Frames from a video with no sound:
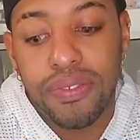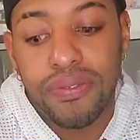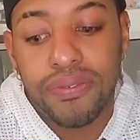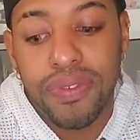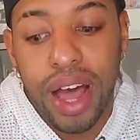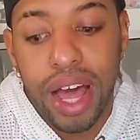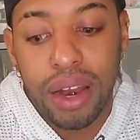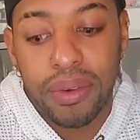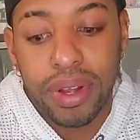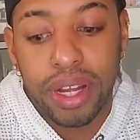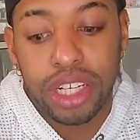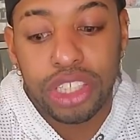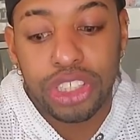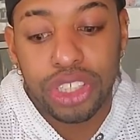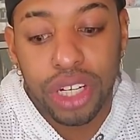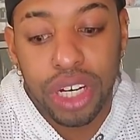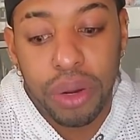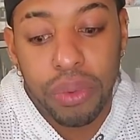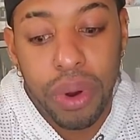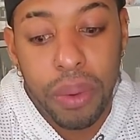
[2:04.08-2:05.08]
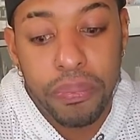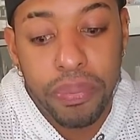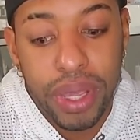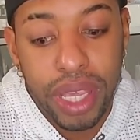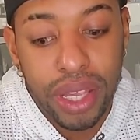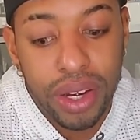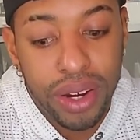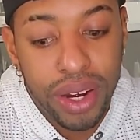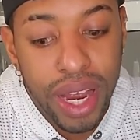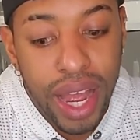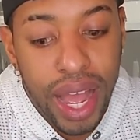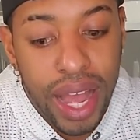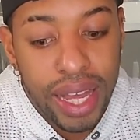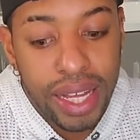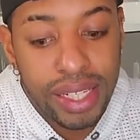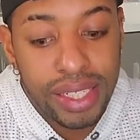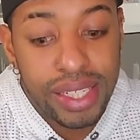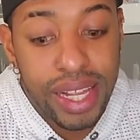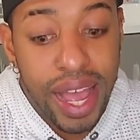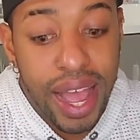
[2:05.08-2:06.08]
following a journey where Peter
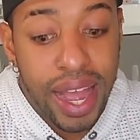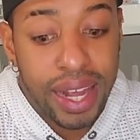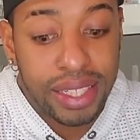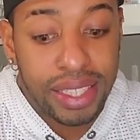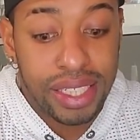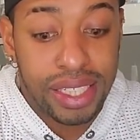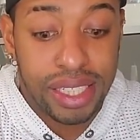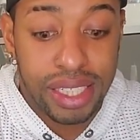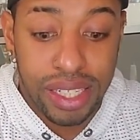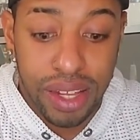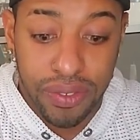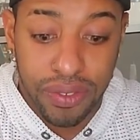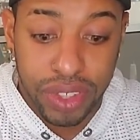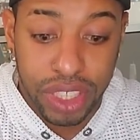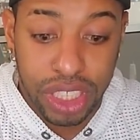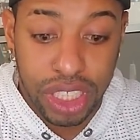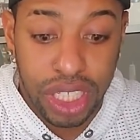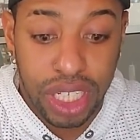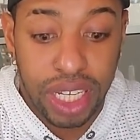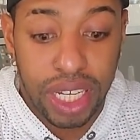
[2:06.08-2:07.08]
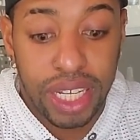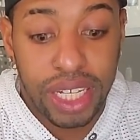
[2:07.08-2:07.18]
has acted selfishly.